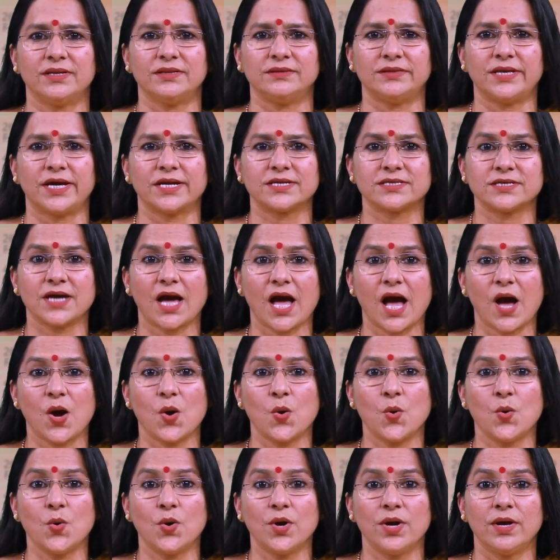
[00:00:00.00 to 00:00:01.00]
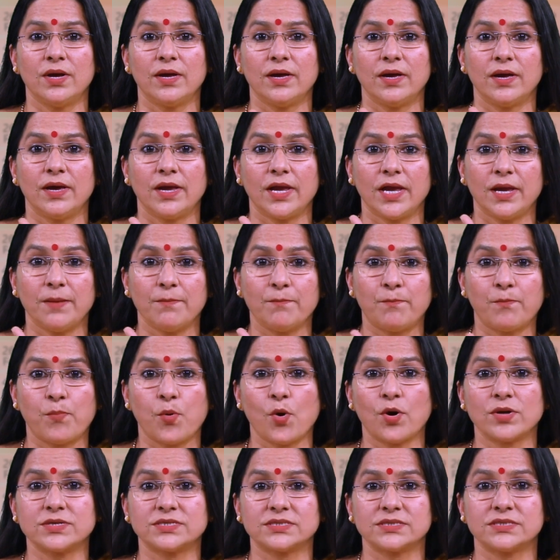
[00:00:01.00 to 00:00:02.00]
that how
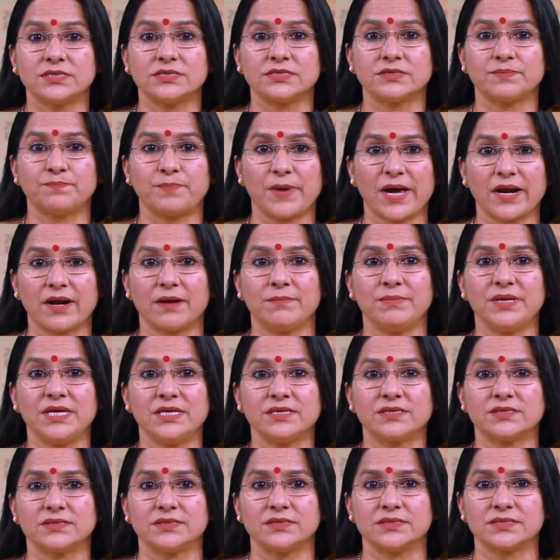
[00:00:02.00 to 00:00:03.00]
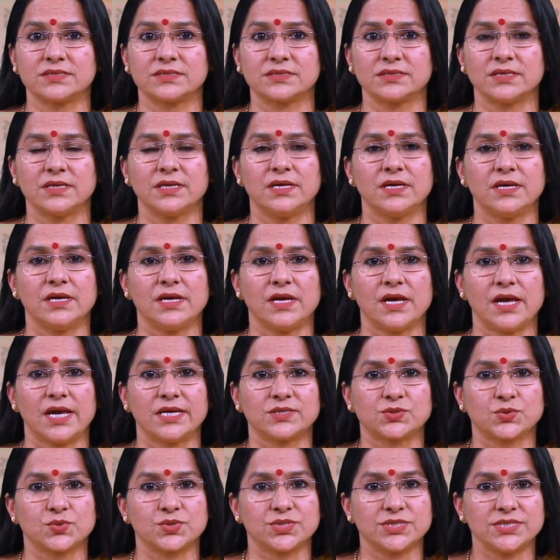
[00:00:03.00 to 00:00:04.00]
important parameters
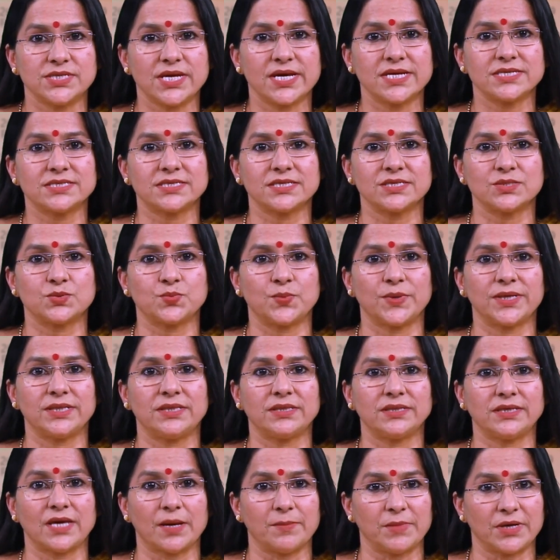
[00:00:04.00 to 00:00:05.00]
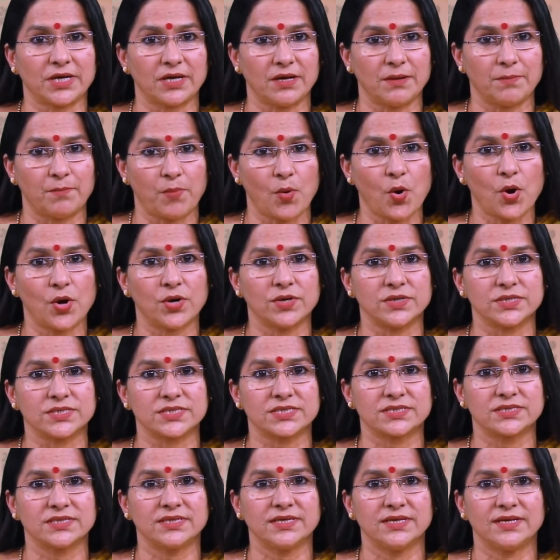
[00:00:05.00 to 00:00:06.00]
associated with chemical
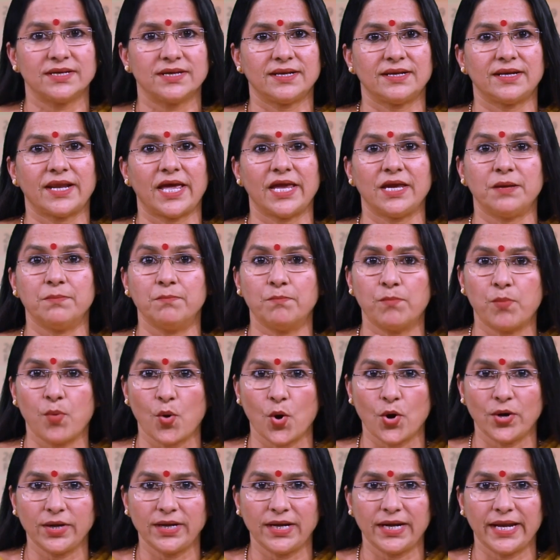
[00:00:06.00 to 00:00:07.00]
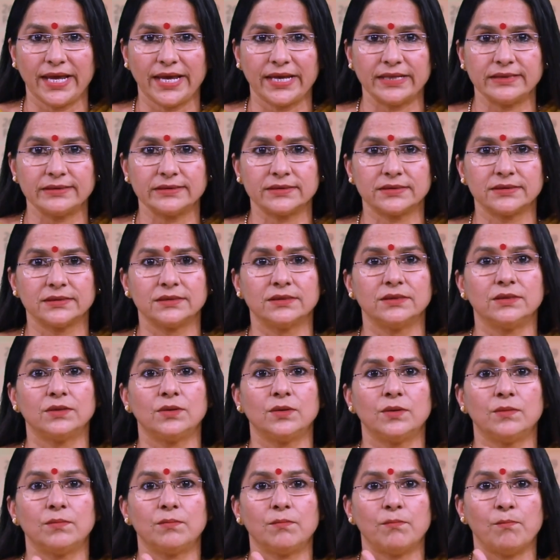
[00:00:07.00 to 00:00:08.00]
bonds like bond length,
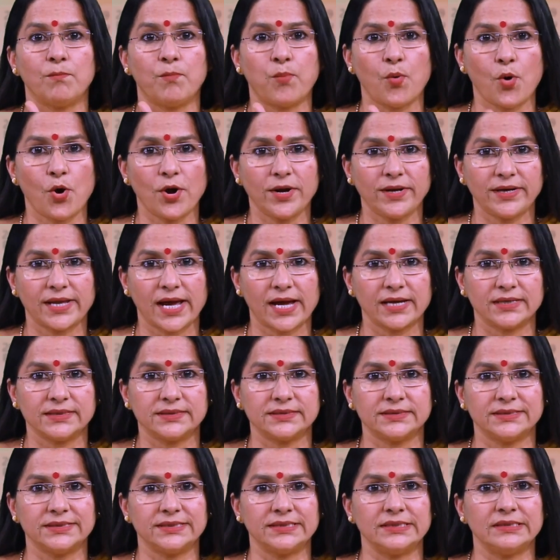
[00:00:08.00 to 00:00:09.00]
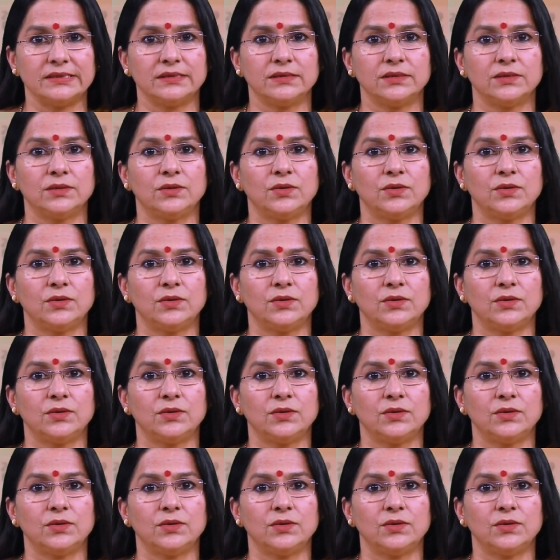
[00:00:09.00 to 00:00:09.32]
bond angle,